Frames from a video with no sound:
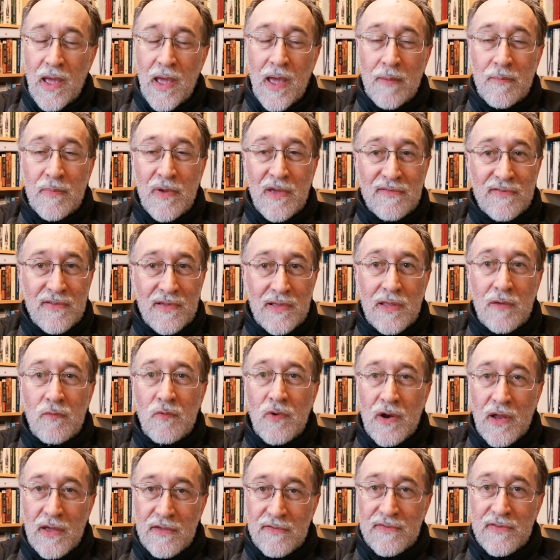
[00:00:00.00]
And basically
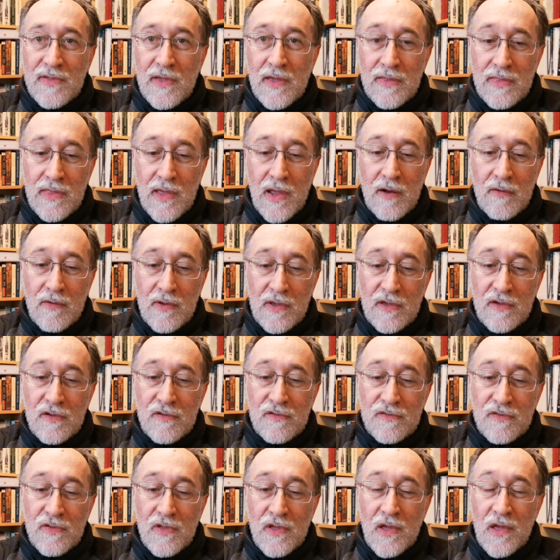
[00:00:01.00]
what I say there
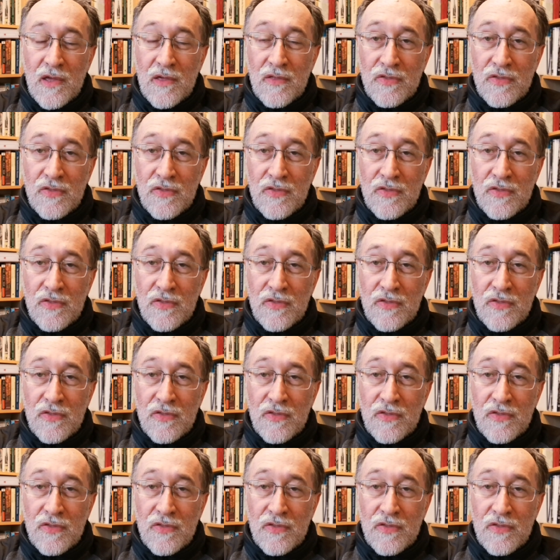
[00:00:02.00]
is